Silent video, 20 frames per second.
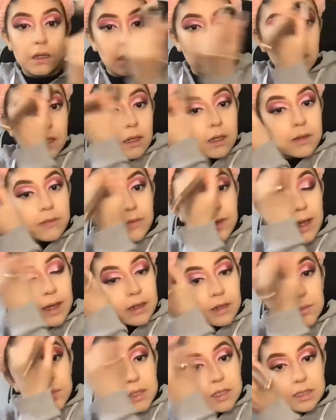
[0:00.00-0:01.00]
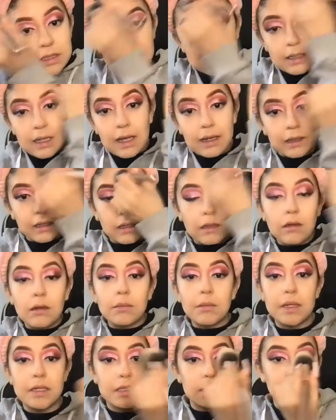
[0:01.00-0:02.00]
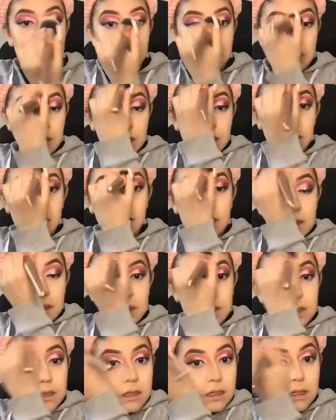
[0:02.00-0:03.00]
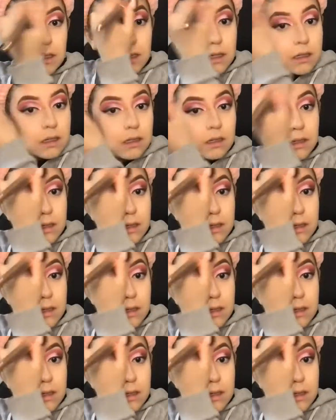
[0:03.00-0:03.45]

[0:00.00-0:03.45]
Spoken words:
I've kind of been slacking on my skincare lately,